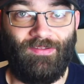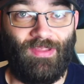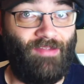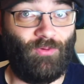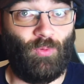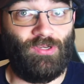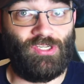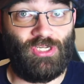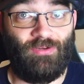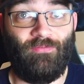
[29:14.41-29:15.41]
everyone
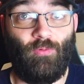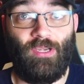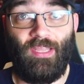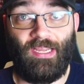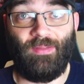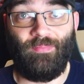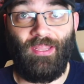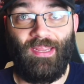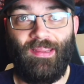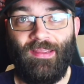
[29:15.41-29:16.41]
should avoid like the
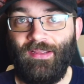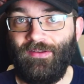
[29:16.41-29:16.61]
plague,